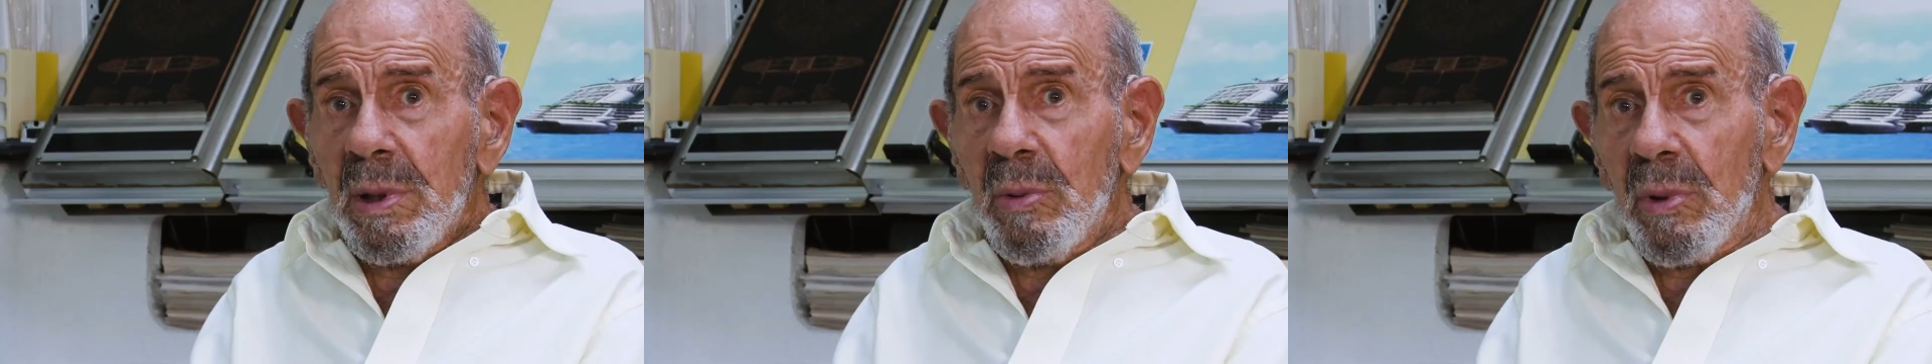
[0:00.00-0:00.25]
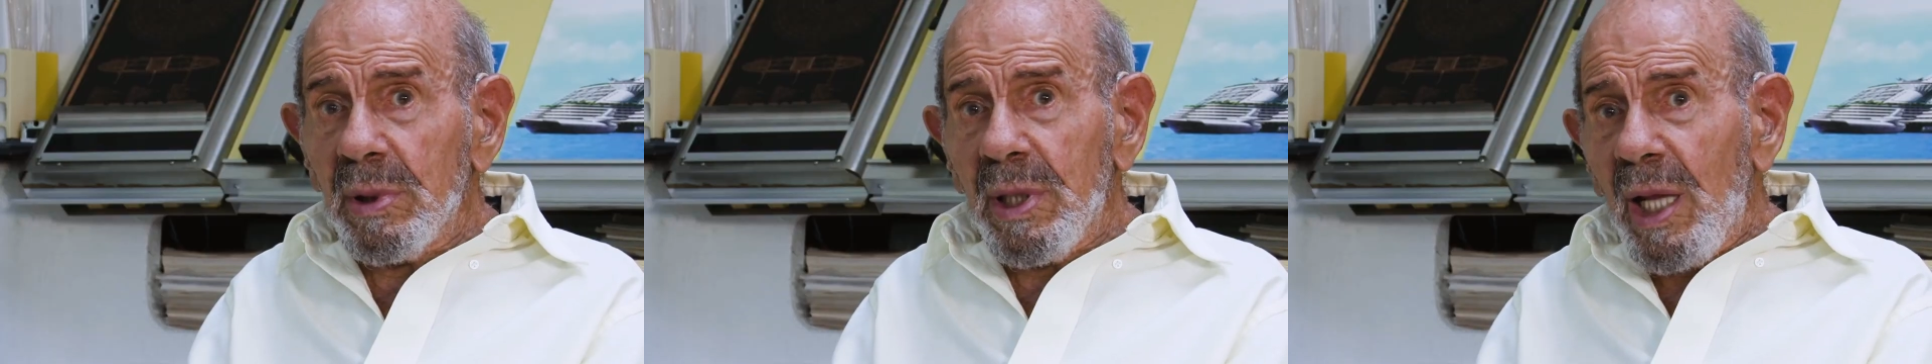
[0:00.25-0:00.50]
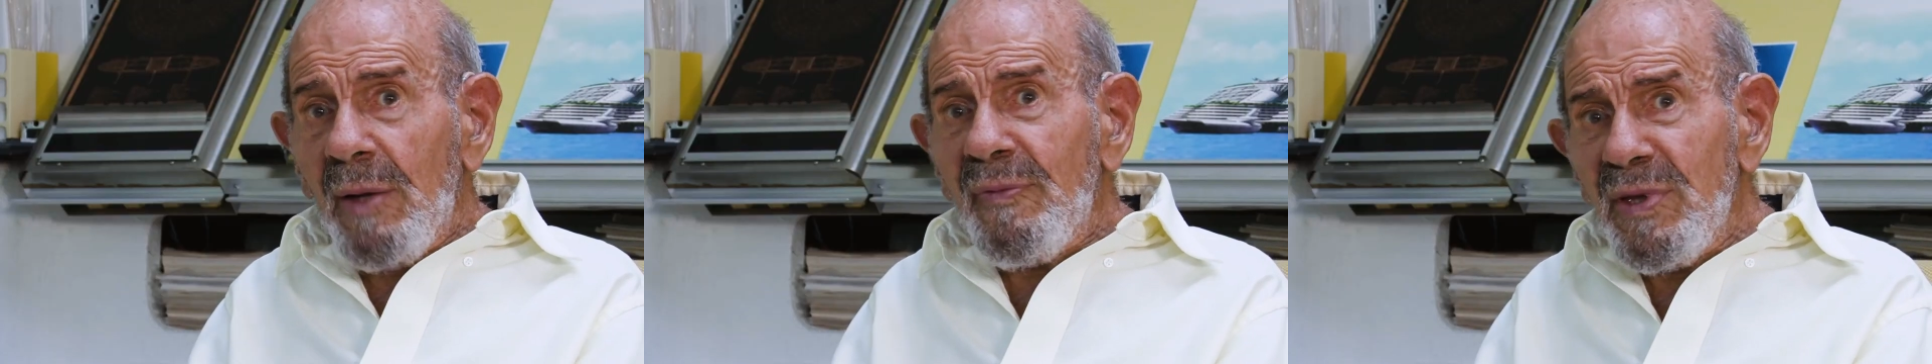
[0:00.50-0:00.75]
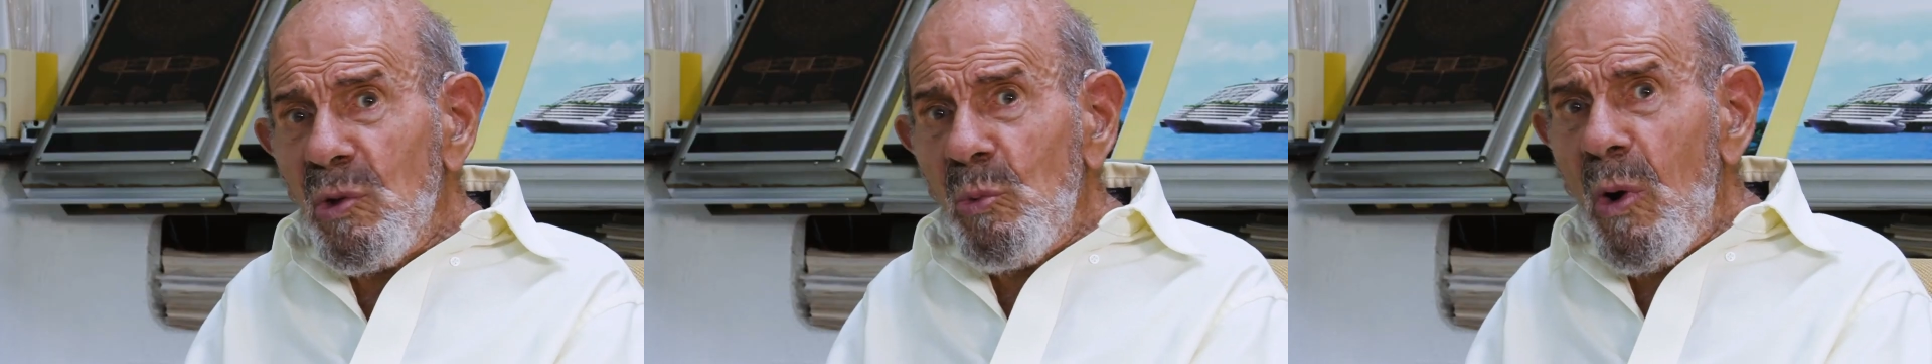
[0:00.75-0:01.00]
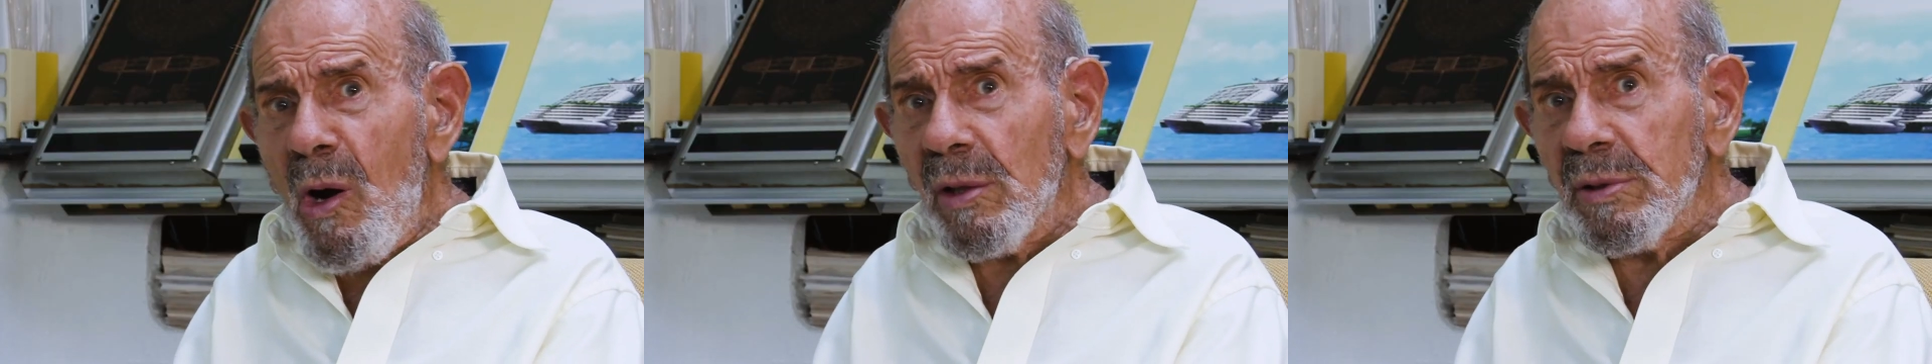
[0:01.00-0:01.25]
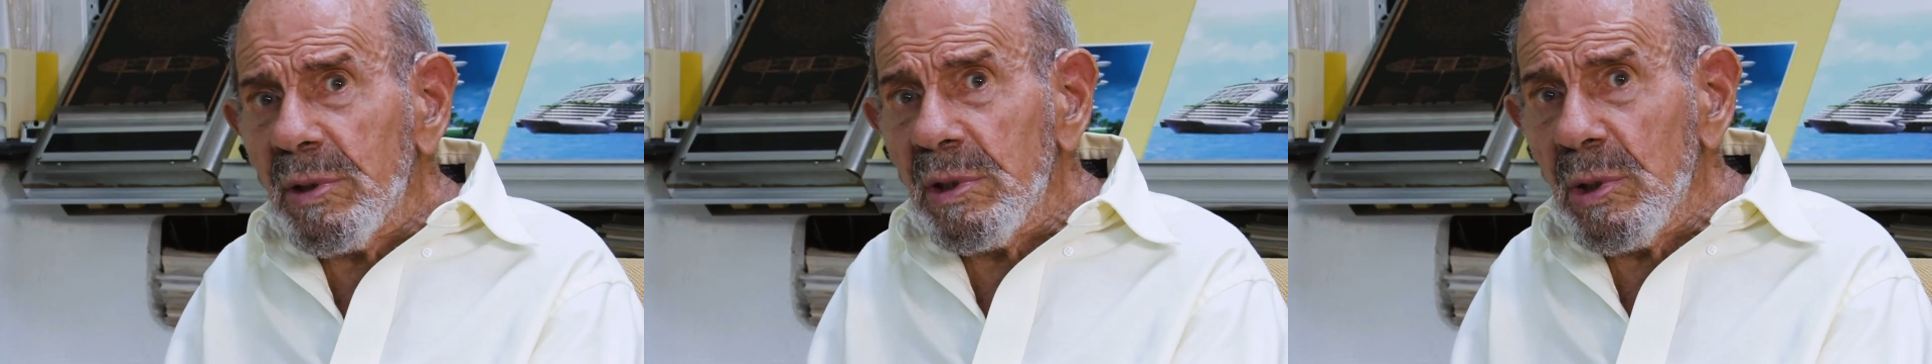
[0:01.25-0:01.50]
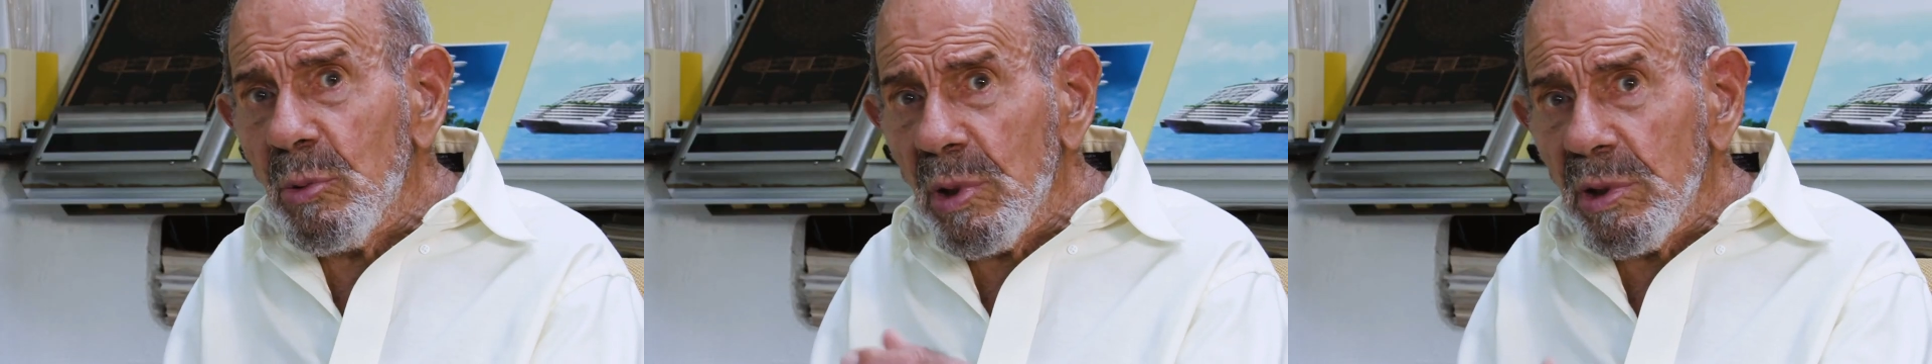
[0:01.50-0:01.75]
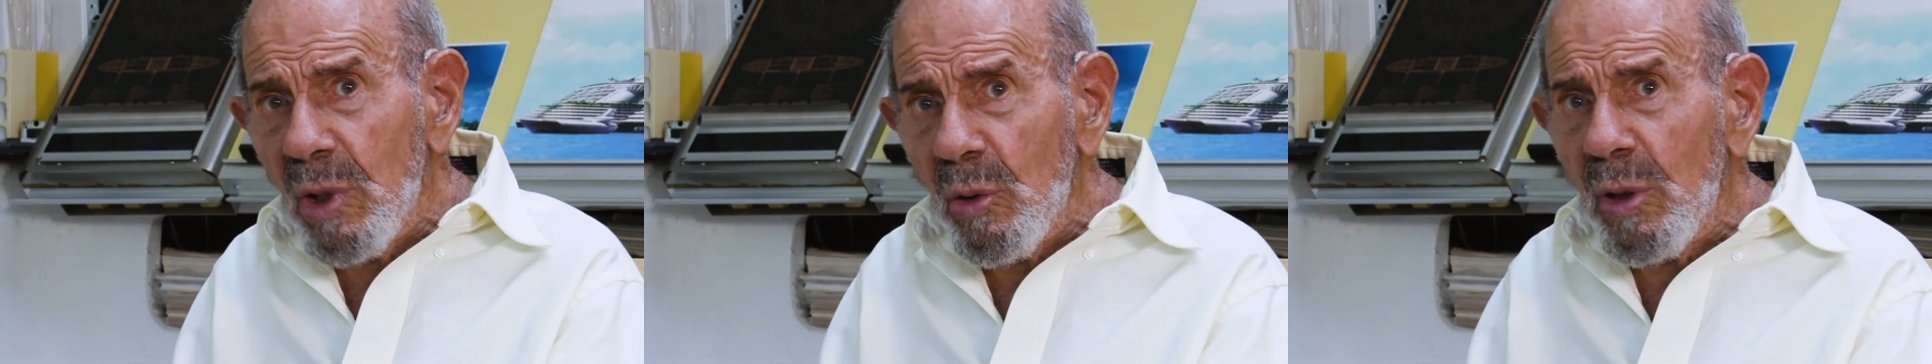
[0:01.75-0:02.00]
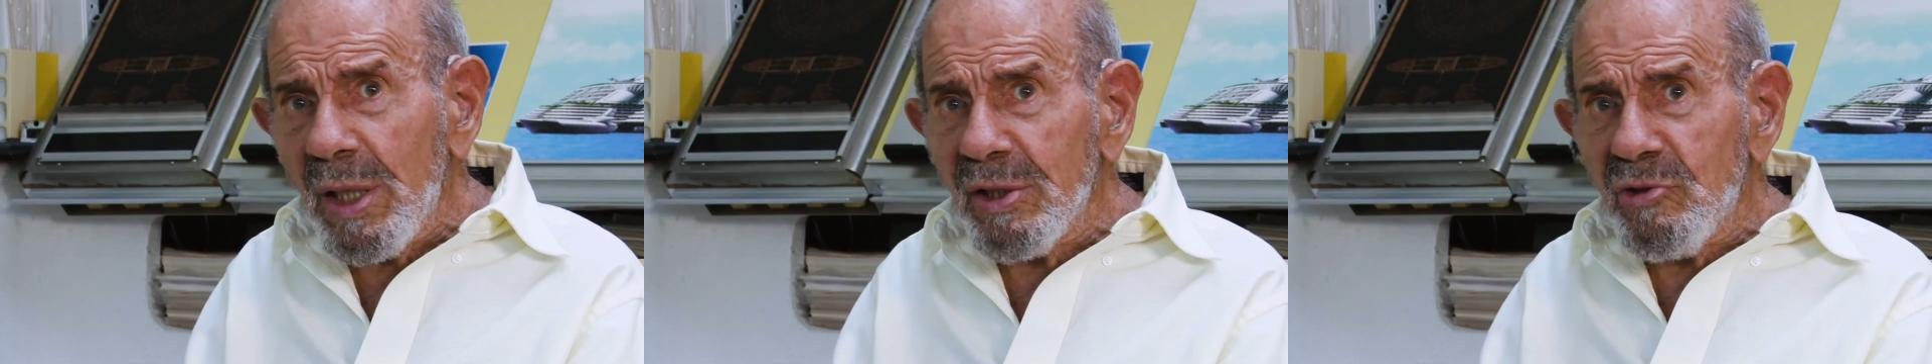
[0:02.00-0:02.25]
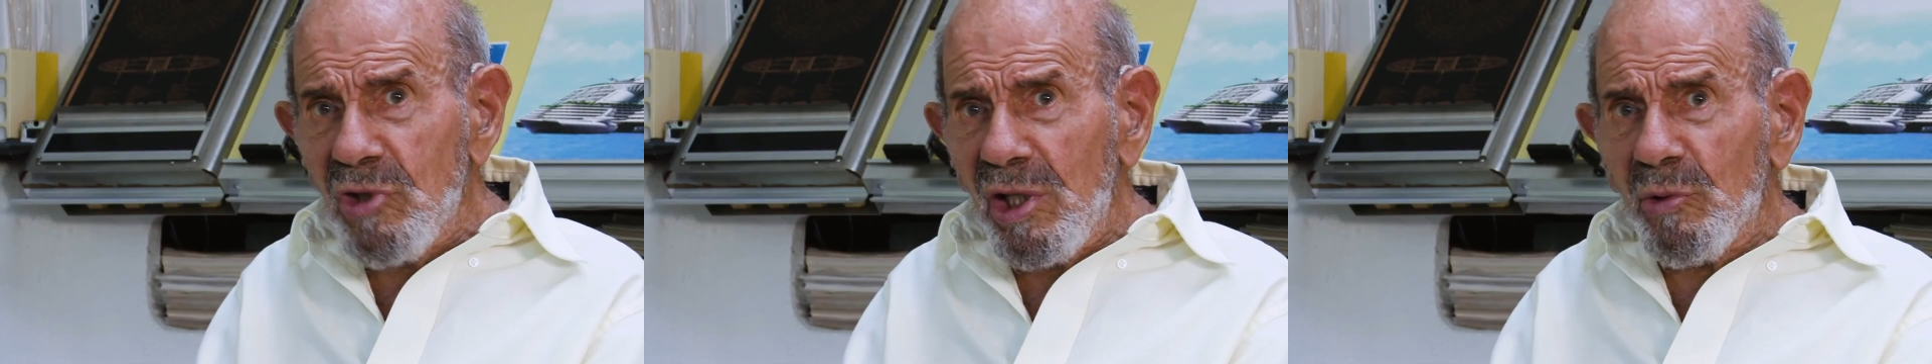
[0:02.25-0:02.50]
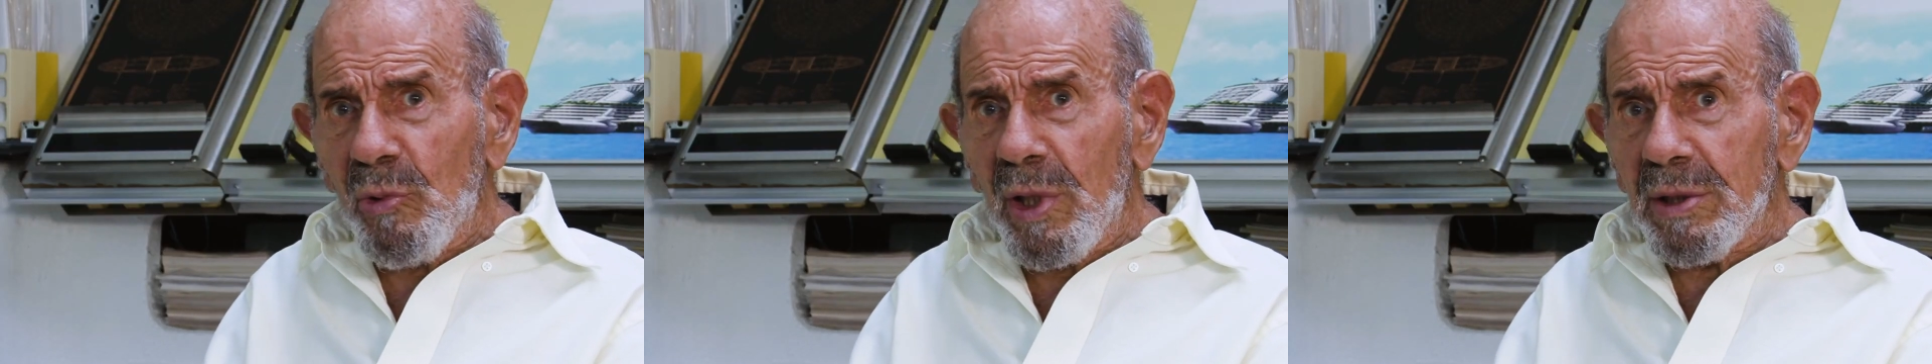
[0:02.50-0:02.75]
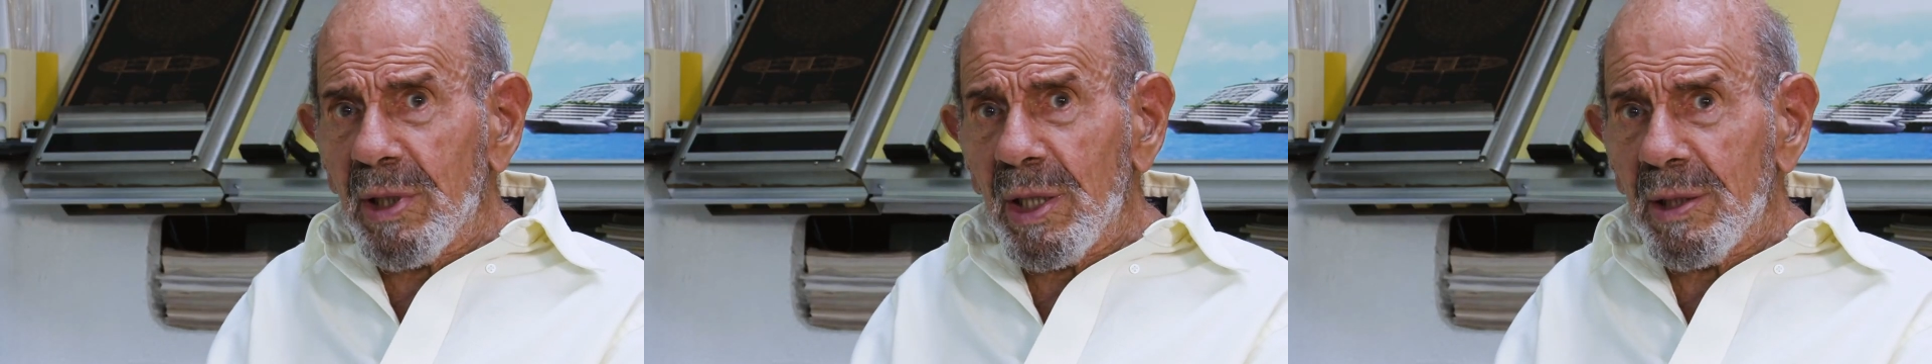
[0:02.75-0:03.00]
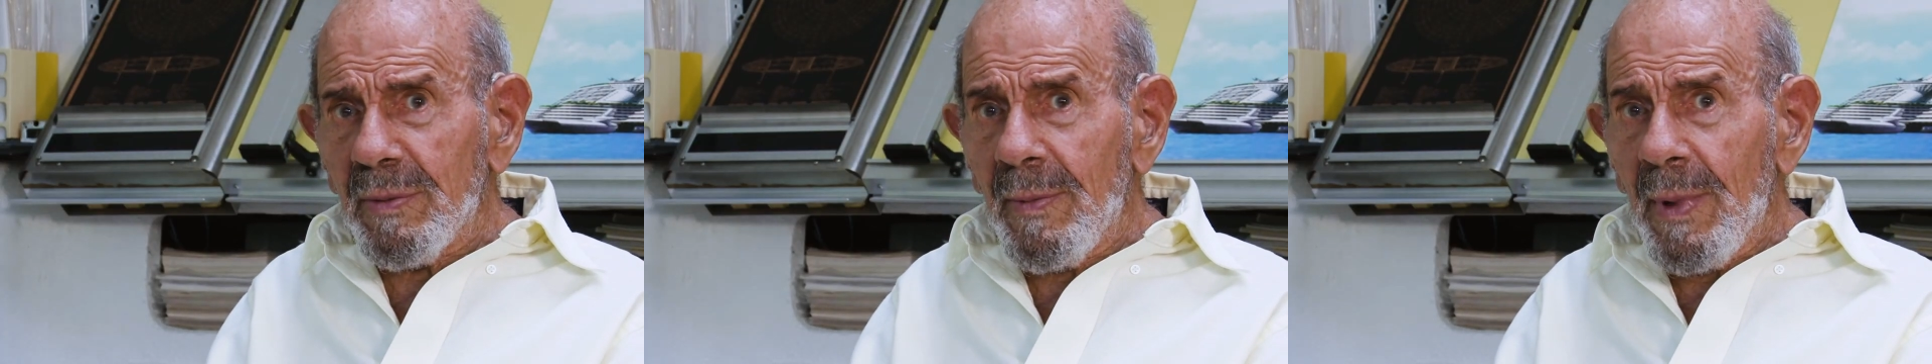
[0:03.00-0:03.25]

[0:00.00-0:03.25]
whatever you want, you will know how to generate that.